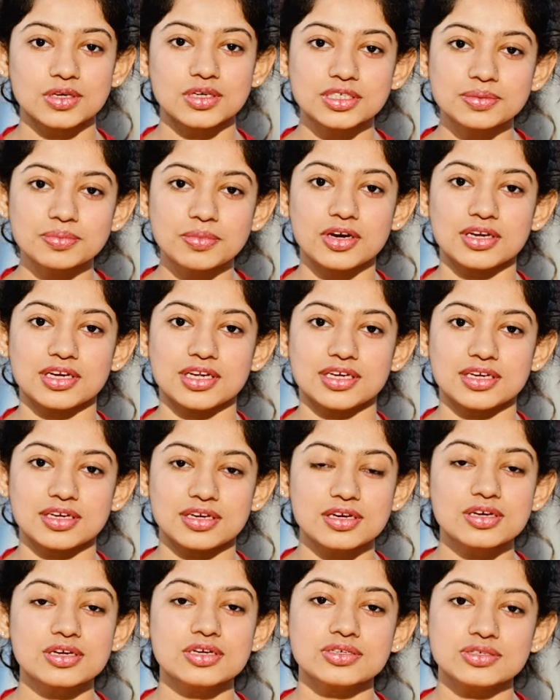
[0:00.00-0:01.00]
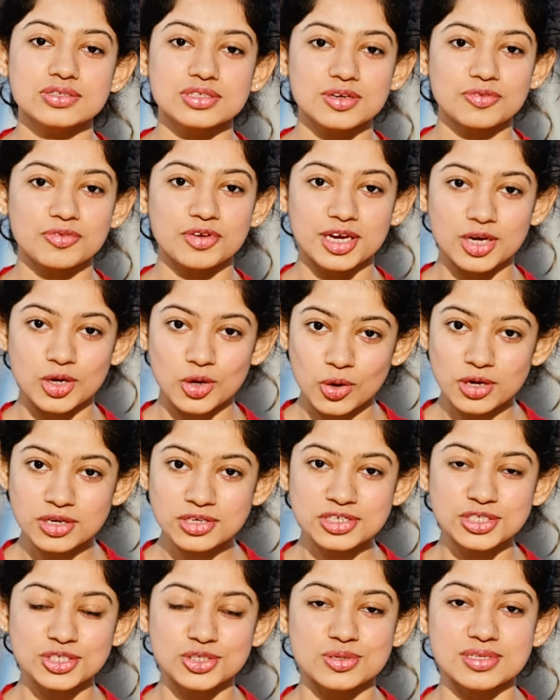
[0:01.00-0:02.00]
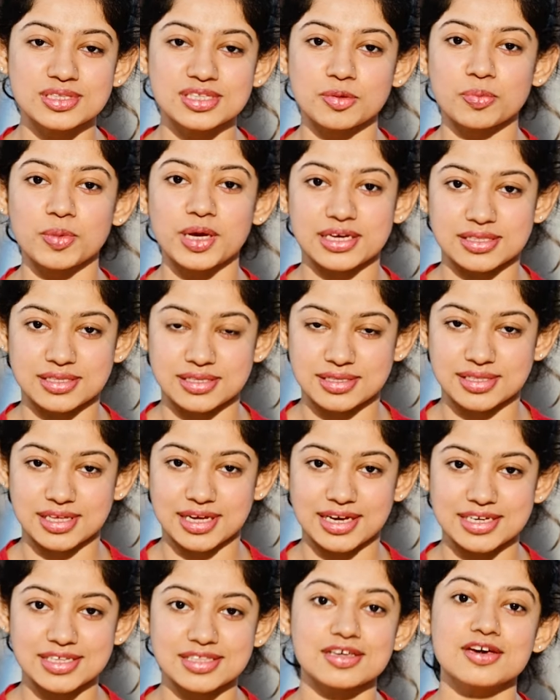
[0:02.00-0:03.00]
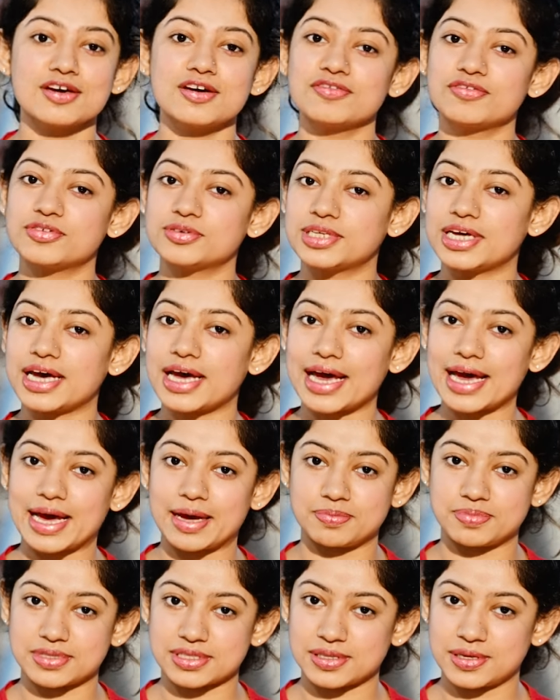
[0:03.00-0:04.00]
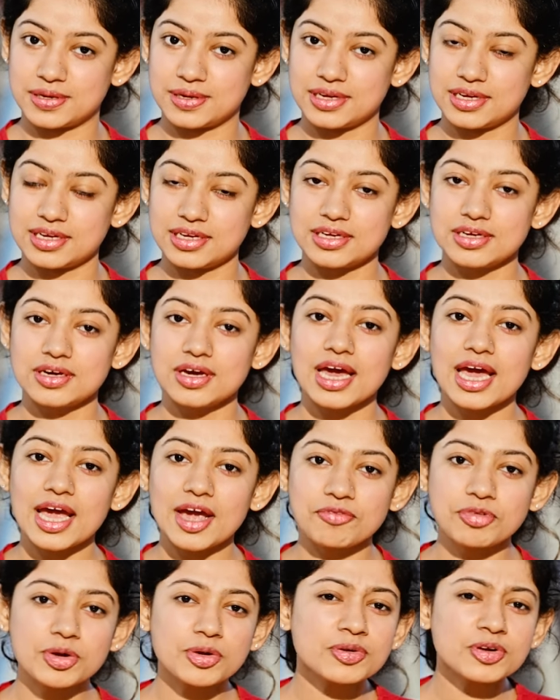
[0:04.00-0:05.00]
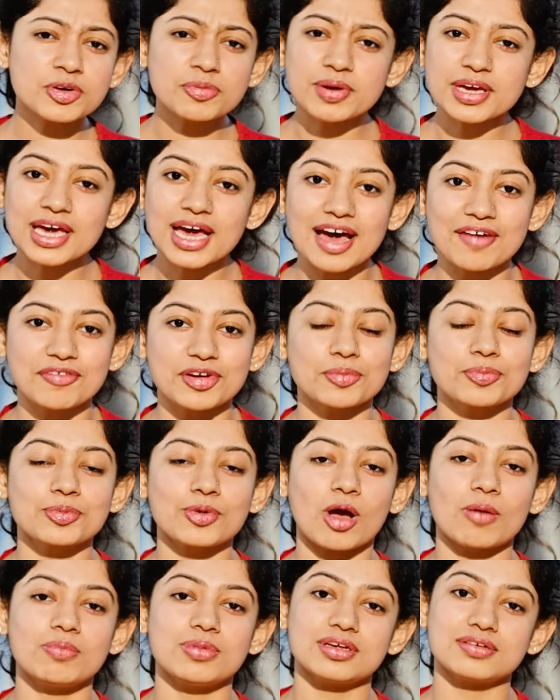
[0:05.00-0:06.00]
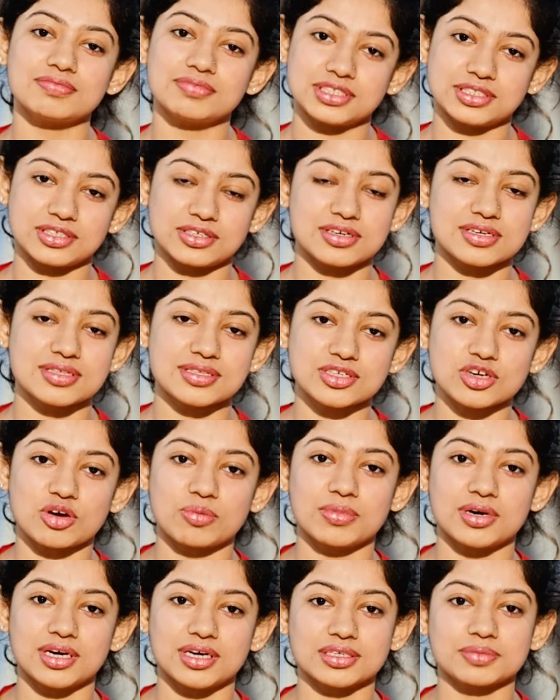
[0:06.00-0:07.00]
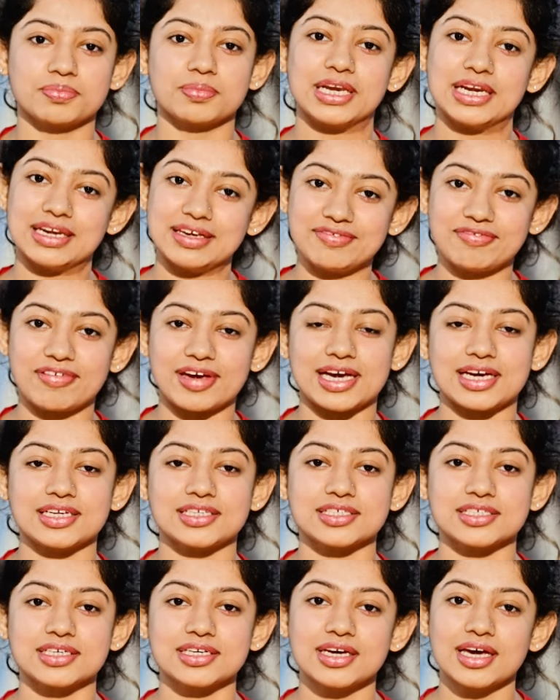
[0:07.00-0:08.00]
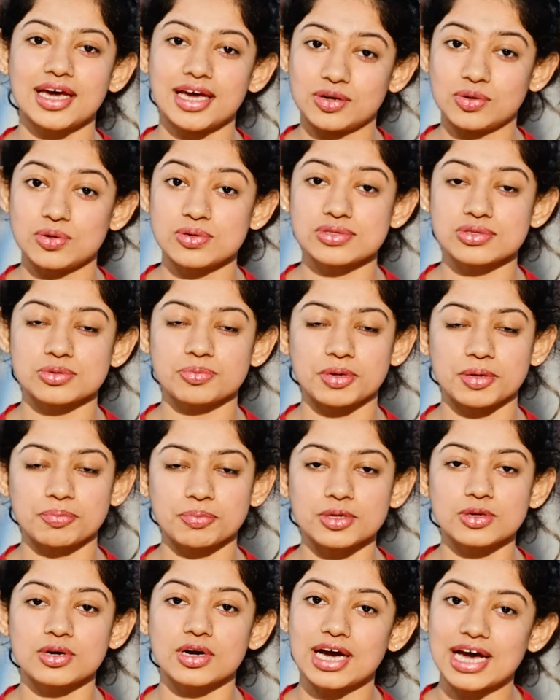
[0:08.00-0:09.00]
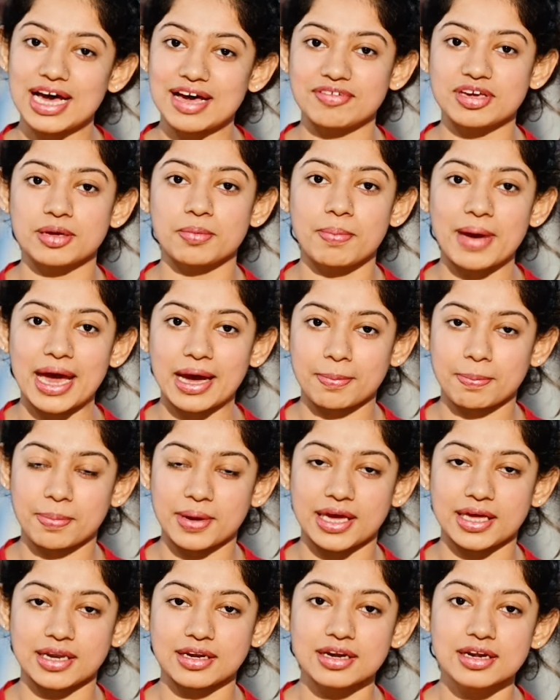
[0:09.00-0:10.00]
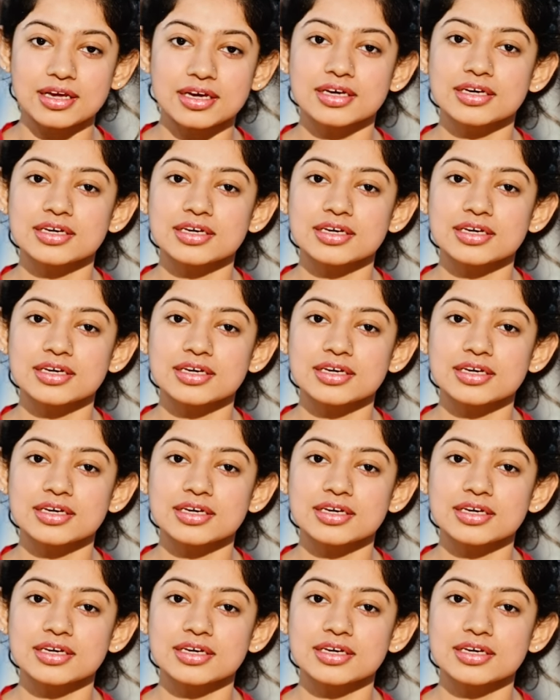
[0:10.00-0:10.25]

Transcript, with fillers: Good morning. Today we are going to show some exercise for the abs. Everyone would be having problem with your stomach, belly fat, and also people who are having back pain.